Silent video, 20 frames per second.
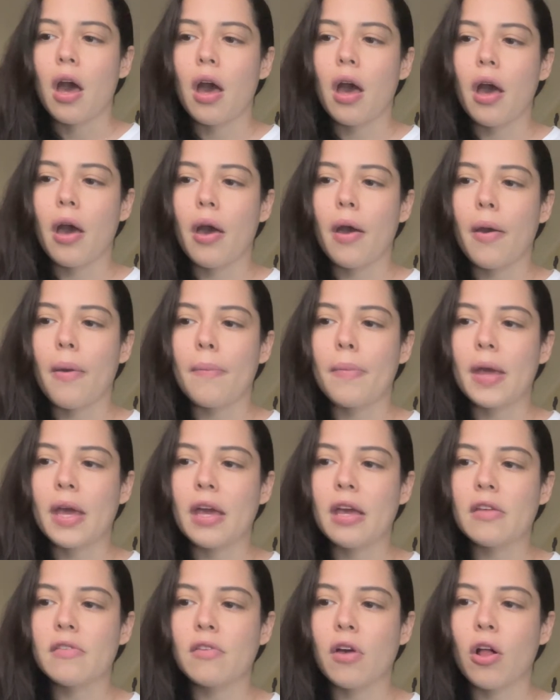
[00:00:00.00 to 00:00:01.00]

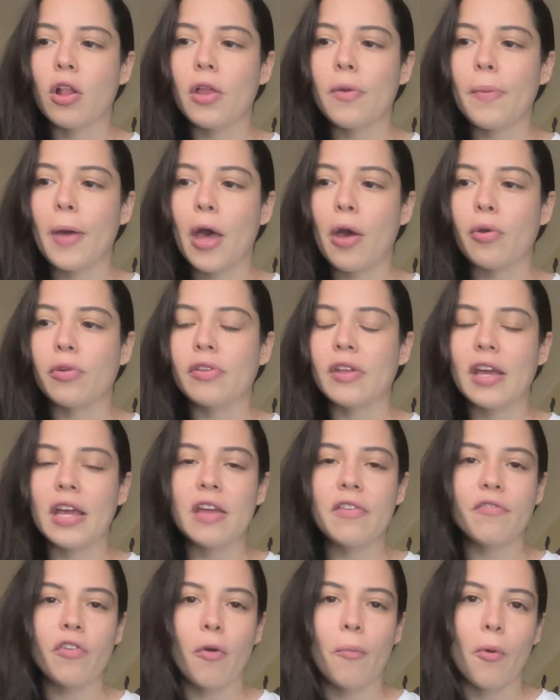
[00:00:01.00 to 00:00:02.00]
is all about the
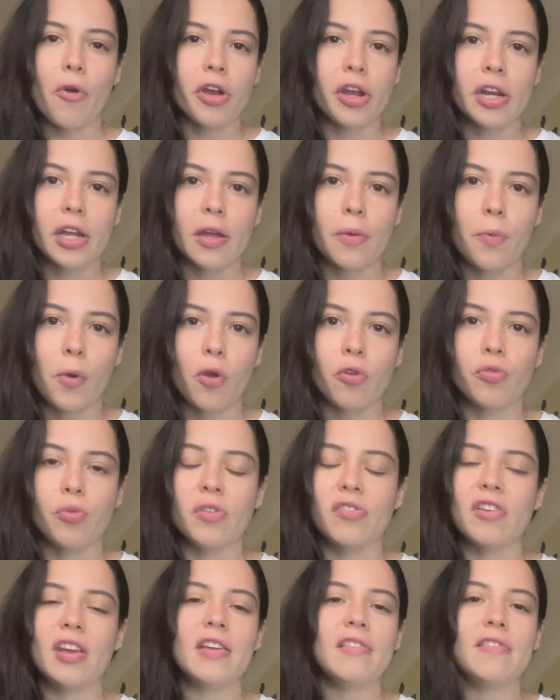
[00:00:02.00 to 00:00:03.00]
inbound marketing approach,
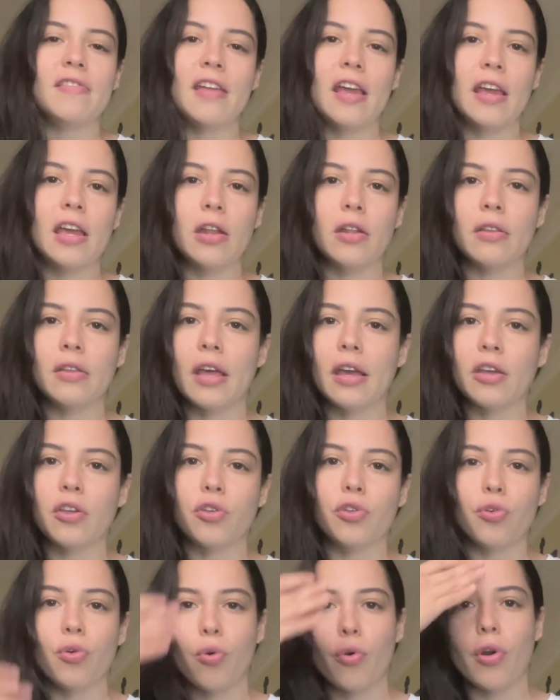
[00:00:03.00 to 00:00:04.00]
which is taking
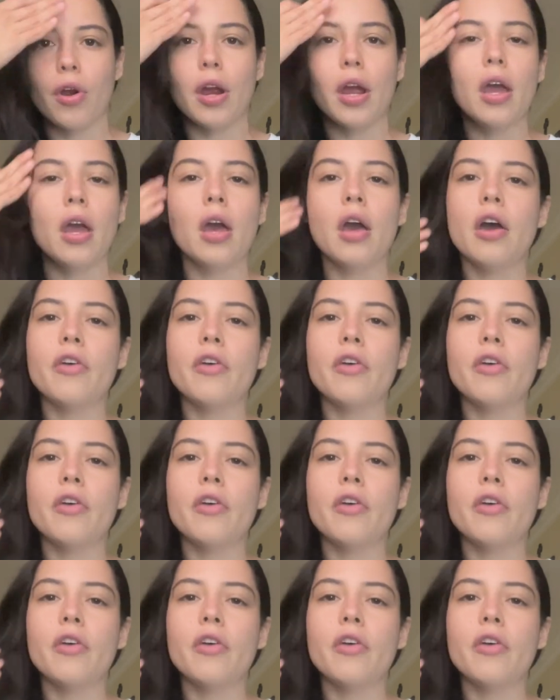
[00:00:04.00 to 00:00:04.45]
your